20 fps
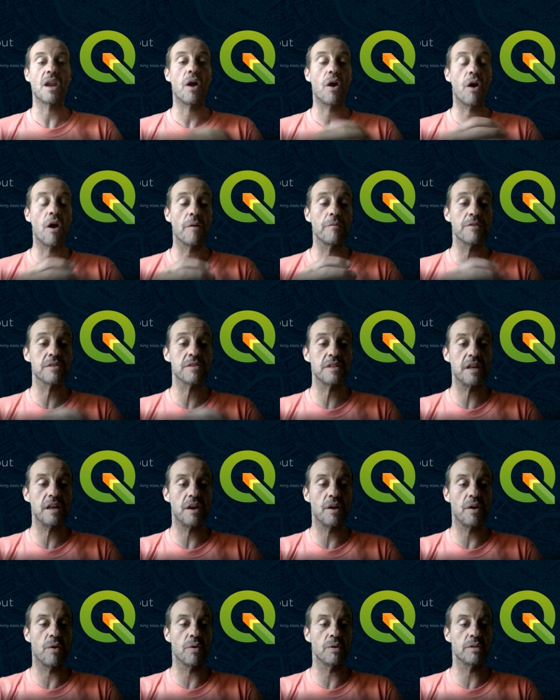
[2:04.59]
Obviously,
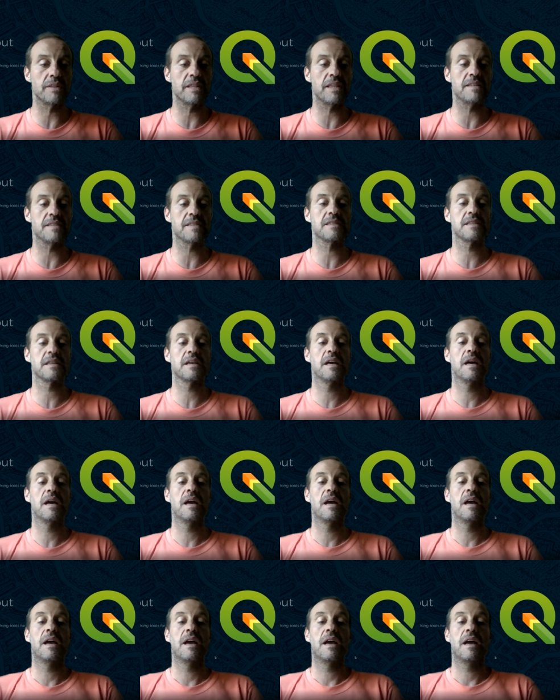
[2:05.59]
all this
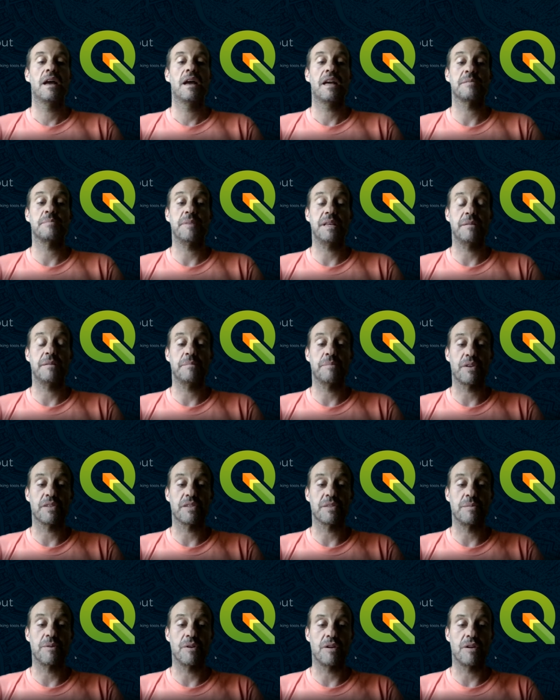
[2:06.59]
has been possible